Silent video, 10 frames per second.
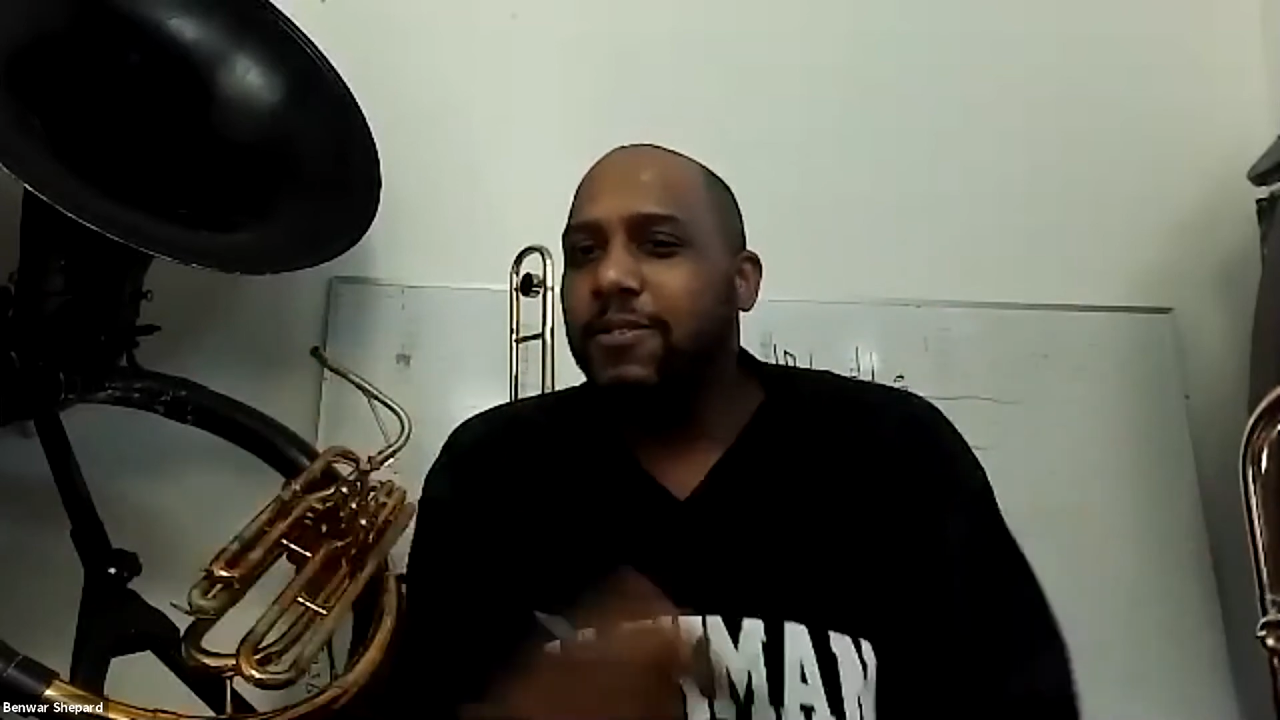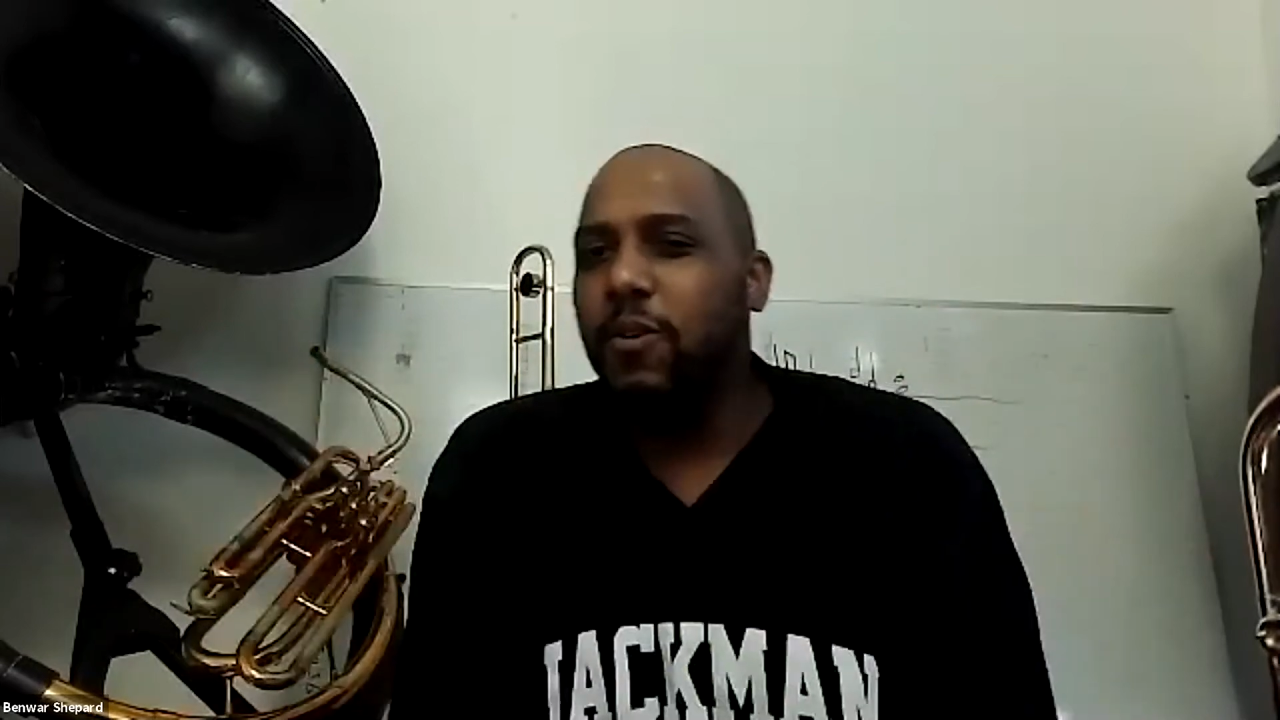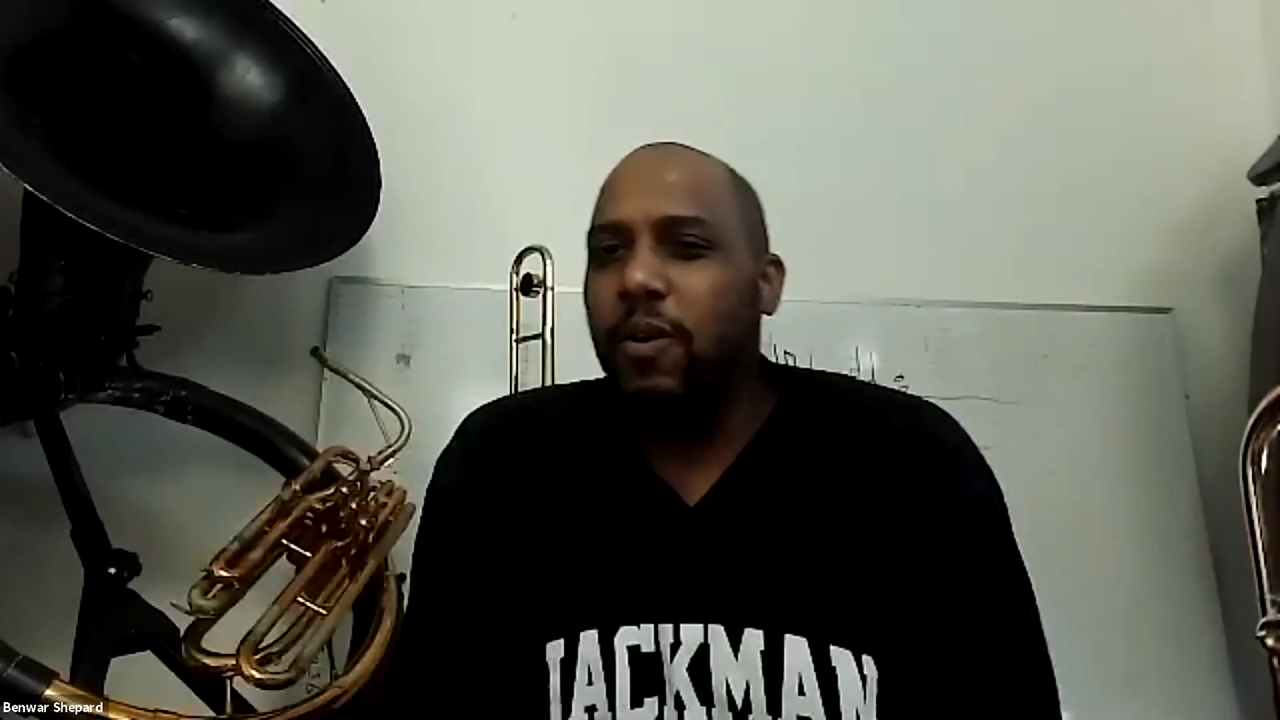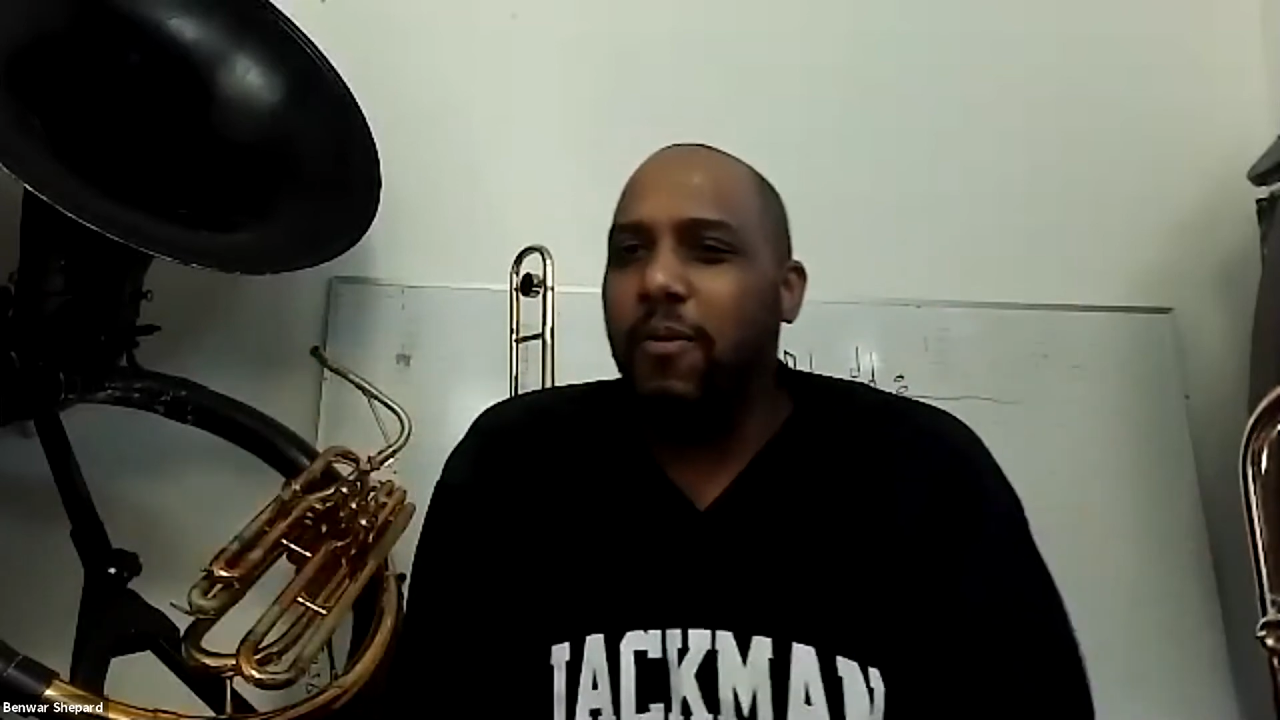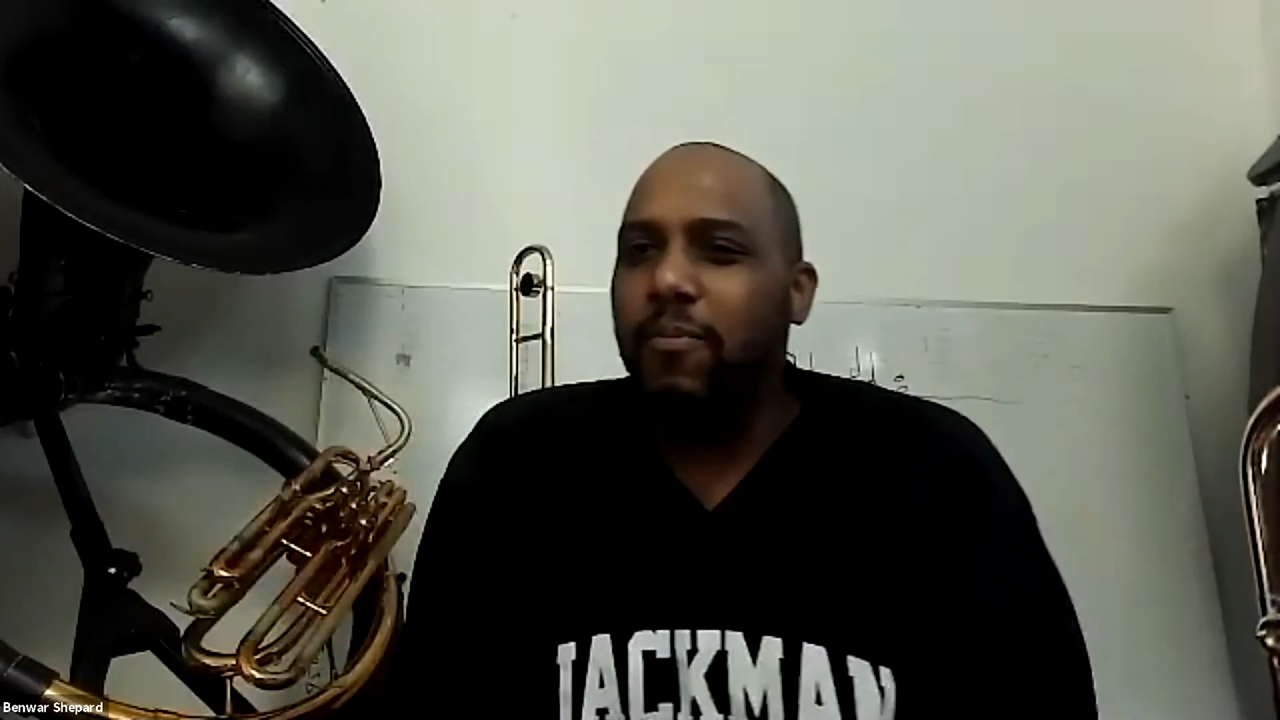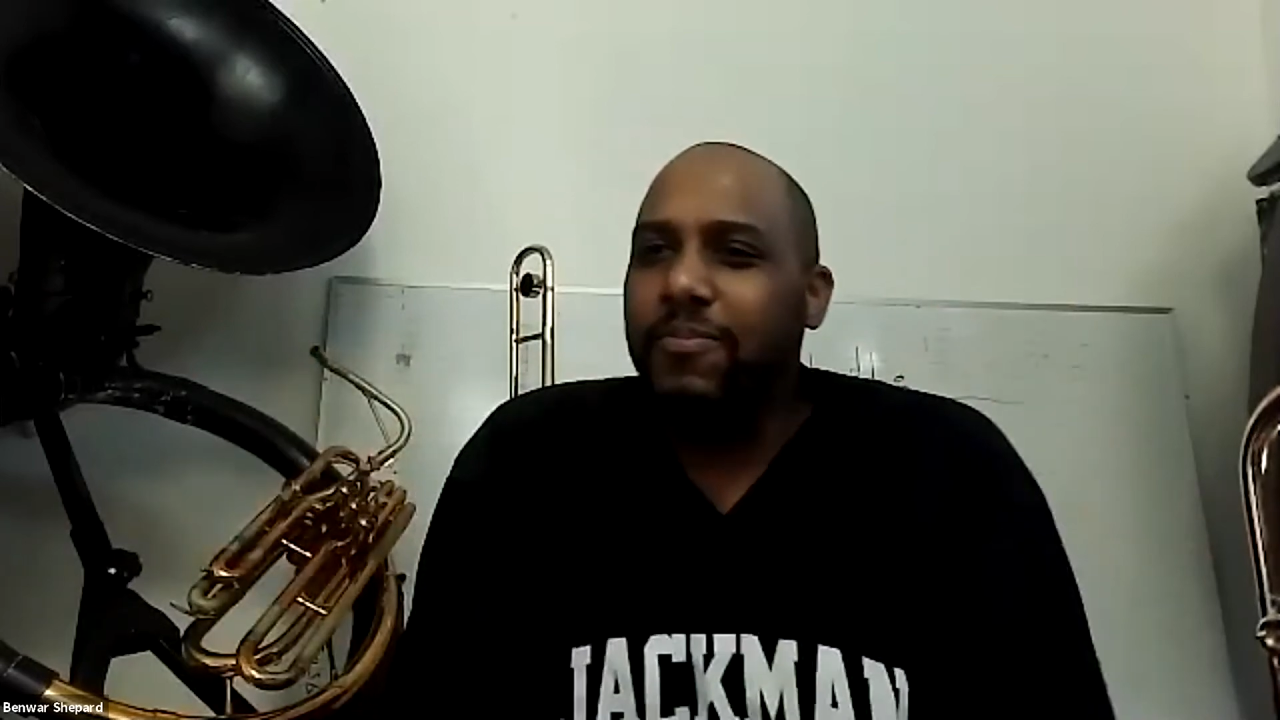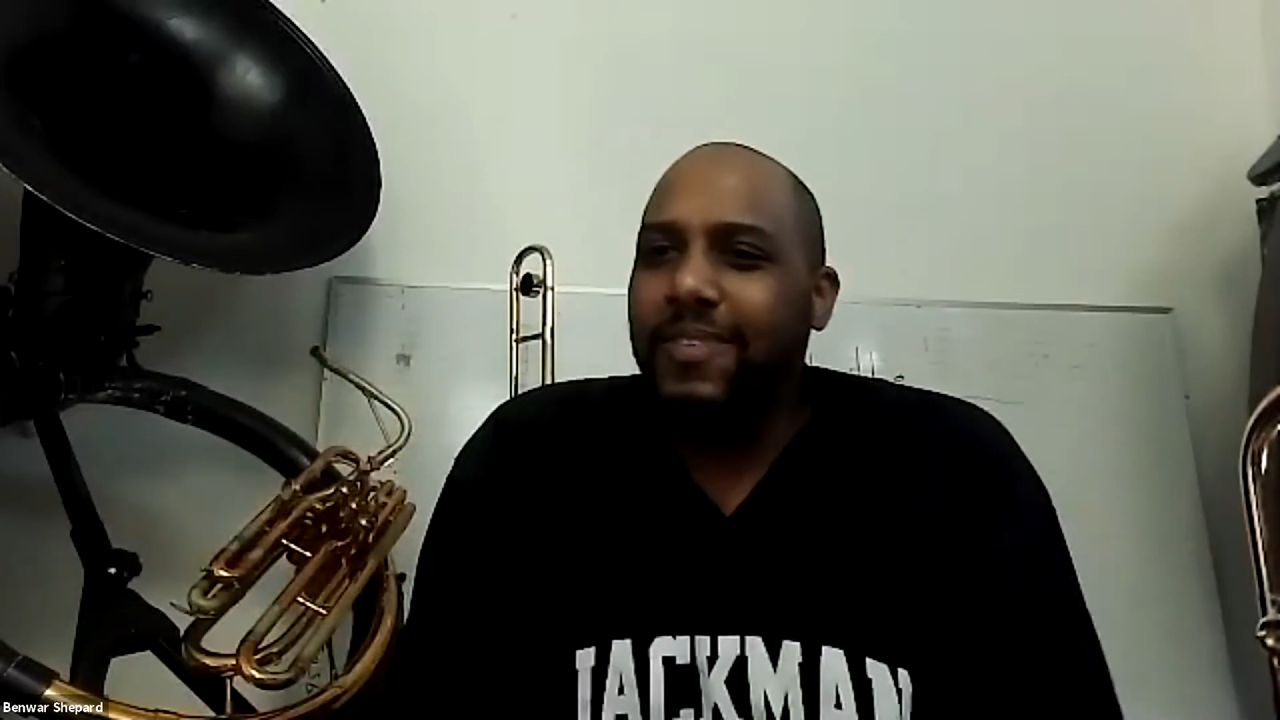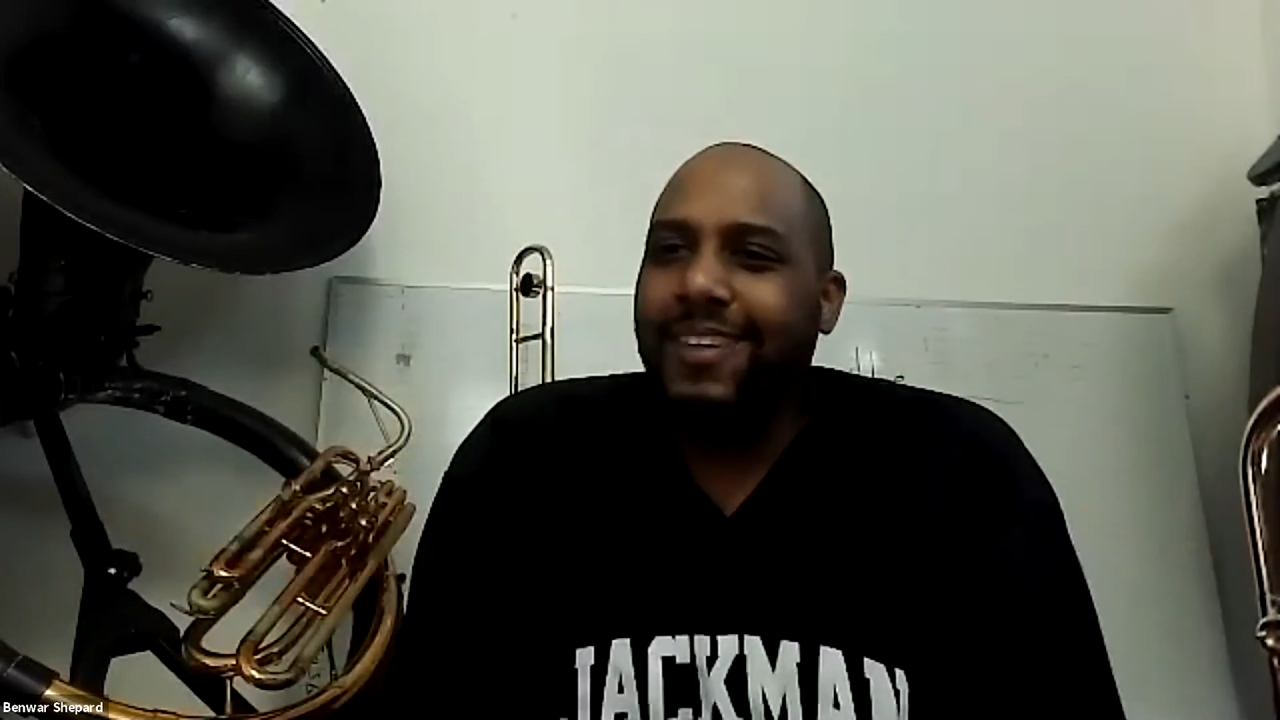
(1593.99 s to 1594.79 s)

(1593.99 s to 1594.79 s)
So